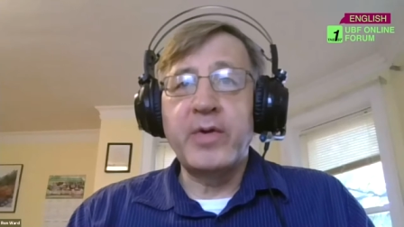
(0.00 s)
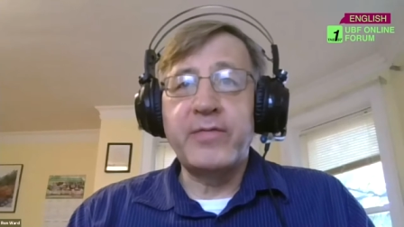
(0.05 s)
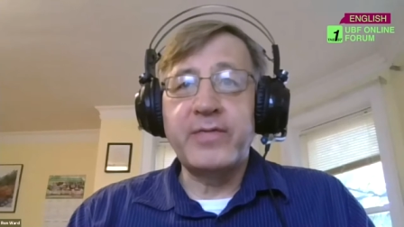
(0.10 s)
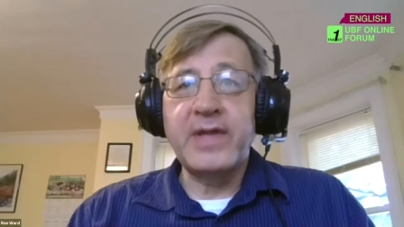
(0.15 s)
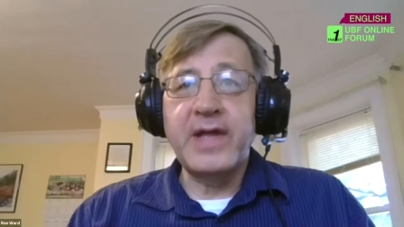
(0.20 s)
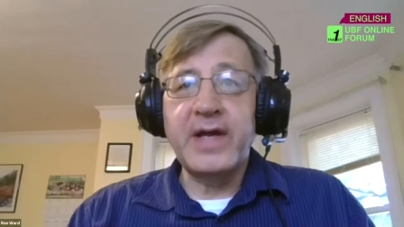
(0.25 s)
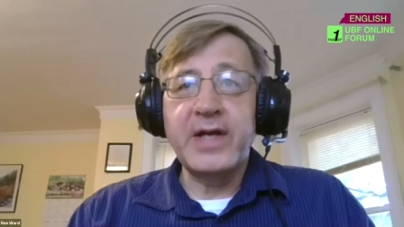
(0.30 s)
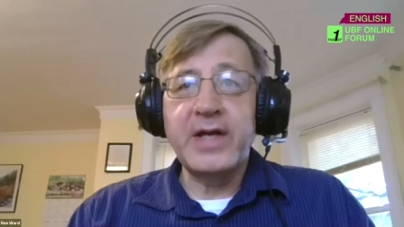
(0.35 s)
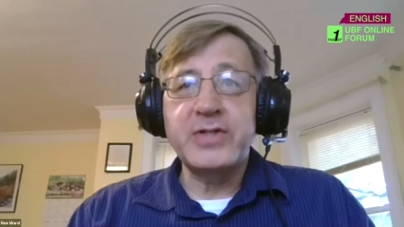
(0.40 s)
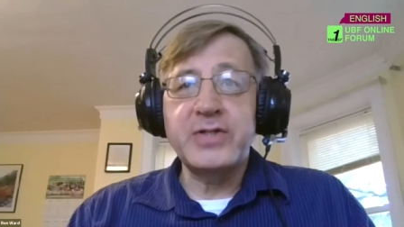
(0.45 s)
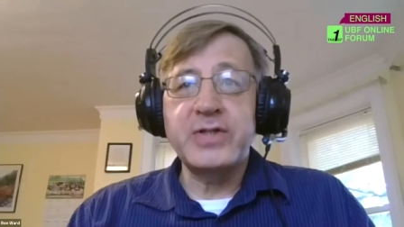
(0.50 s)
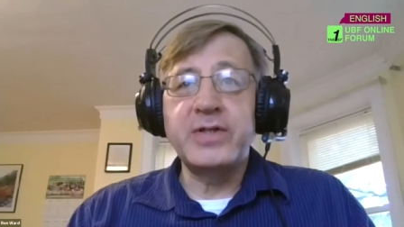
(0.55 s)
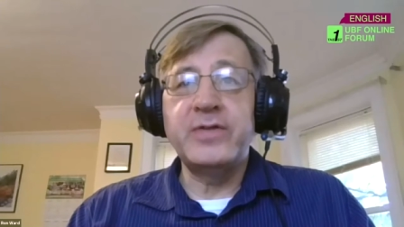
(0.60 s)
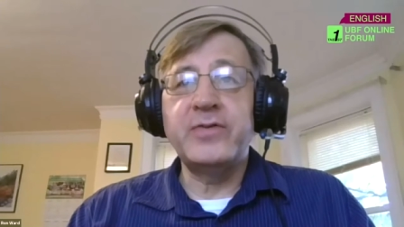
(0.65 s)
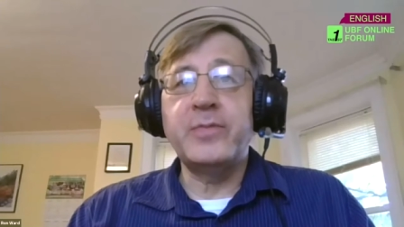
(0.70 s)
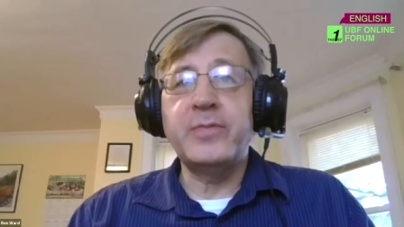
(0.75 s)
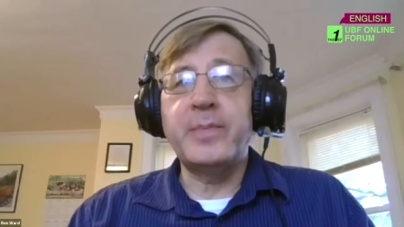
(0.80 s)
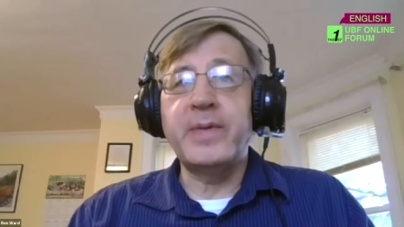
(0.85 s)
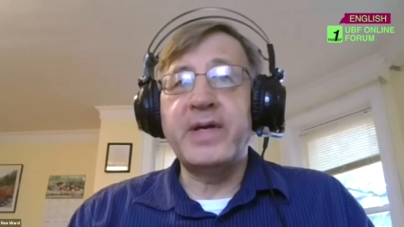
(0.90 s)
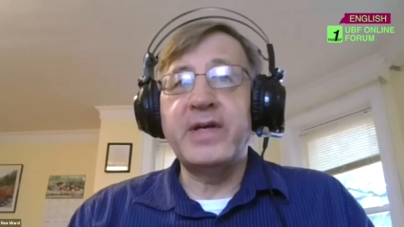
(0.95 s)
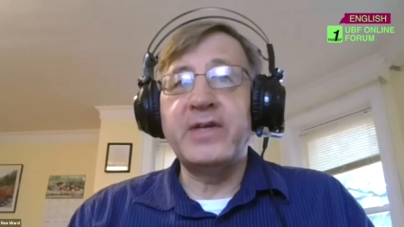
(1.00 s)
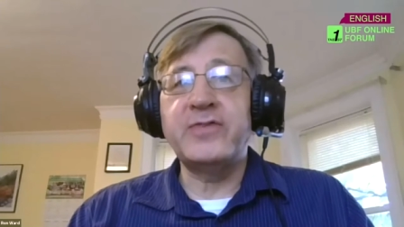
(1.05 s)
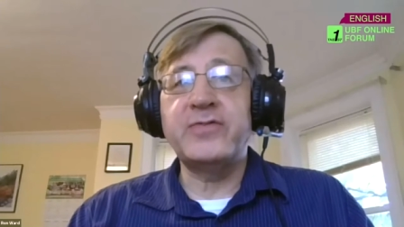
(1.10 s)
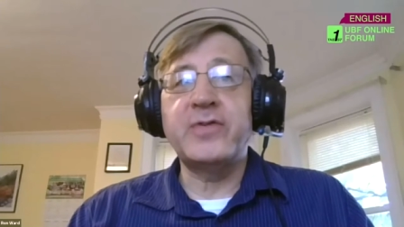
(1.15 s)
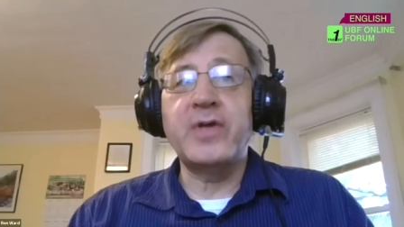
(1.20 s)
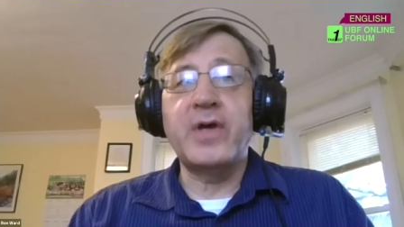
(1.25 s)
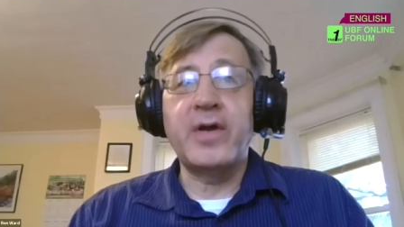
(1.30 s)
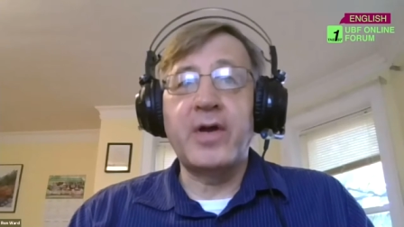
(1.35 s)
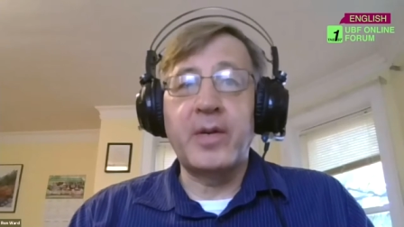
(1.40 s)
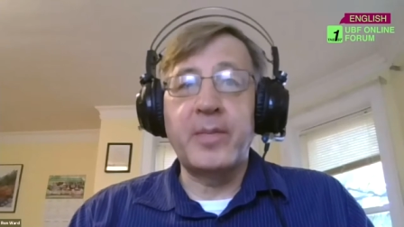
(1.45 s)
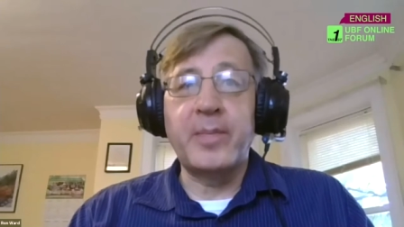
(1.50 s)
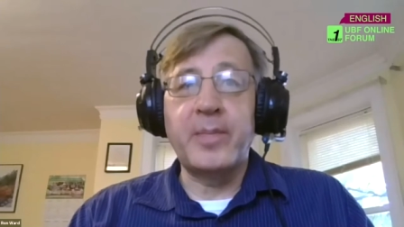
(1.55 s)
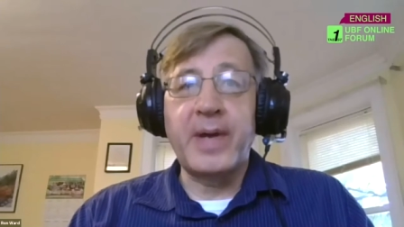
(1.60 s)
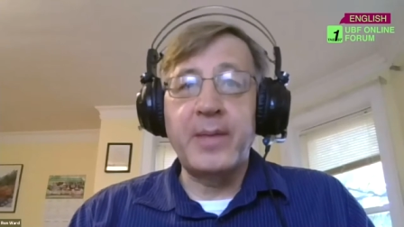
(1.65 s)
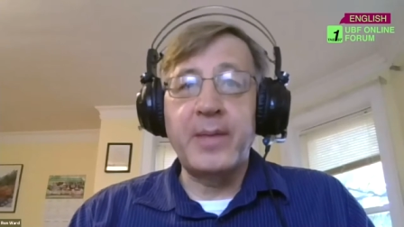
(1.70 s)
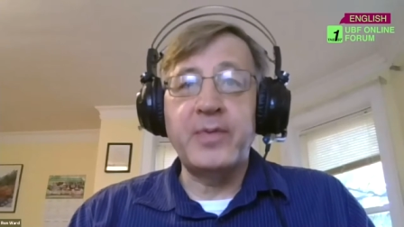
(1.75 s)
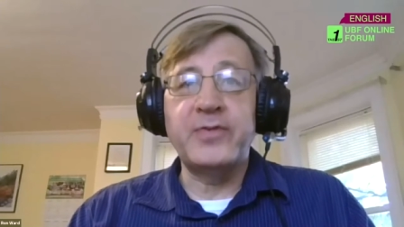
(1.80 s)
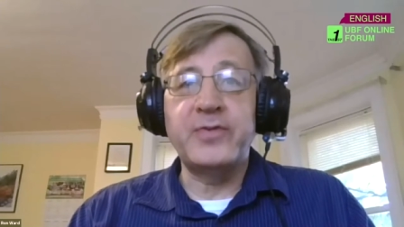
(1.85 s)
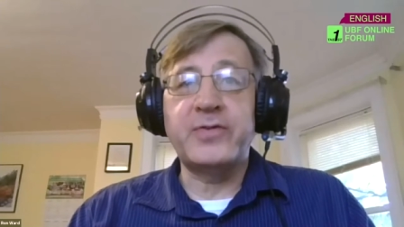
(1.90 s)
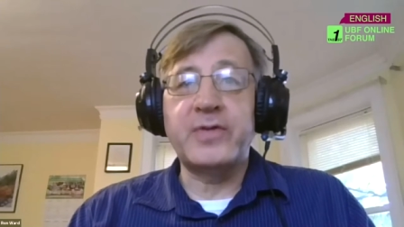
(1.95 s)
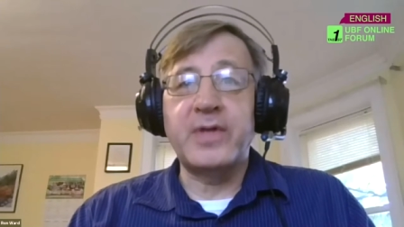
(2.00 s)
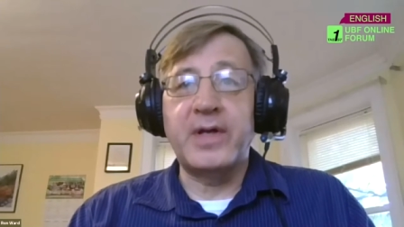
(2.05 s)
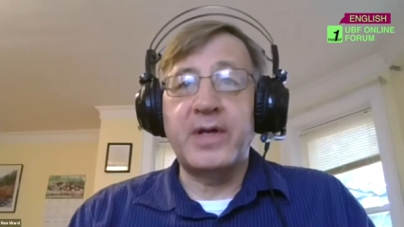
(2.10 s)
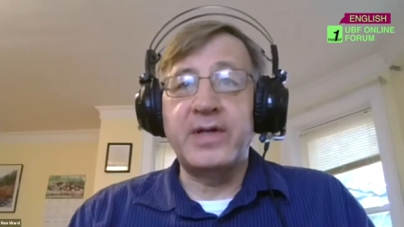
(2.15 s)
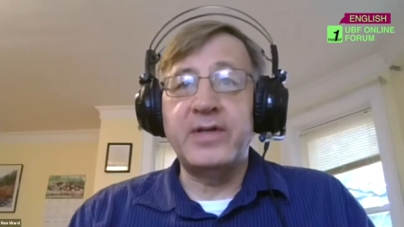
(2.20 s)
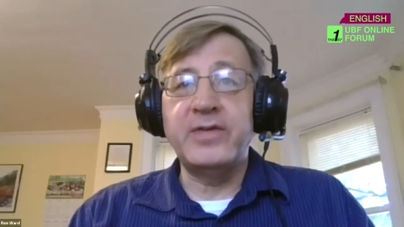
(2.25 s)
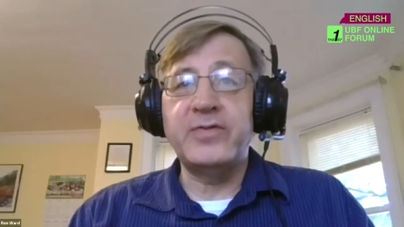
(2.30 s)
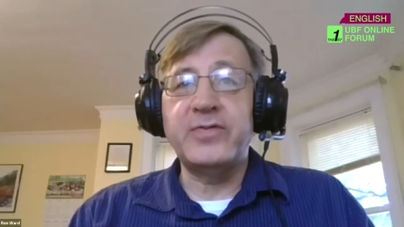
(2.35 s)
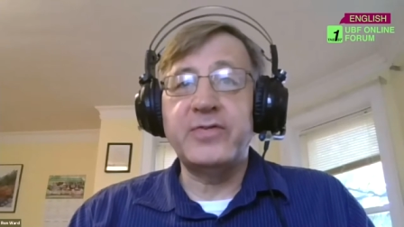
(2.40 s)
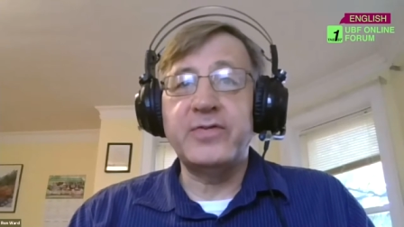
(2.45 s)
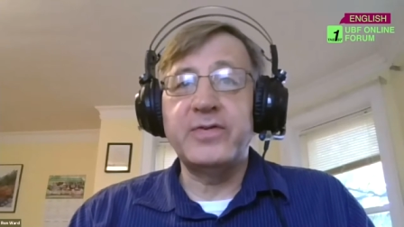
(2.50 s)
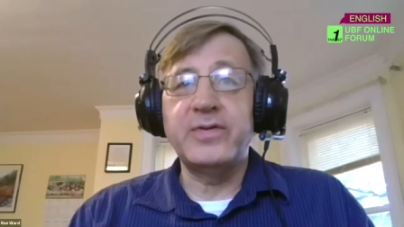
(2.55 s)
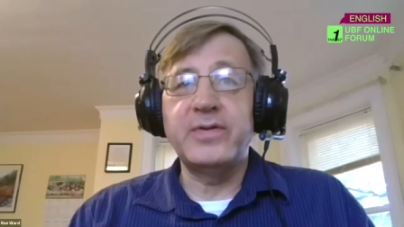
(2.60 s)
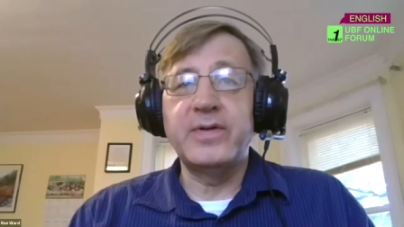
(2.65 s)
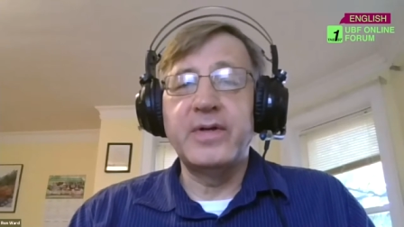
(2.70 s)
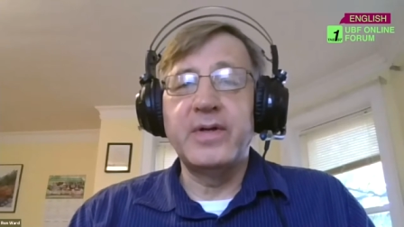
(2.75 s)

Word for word: reflections based on our Bible studies,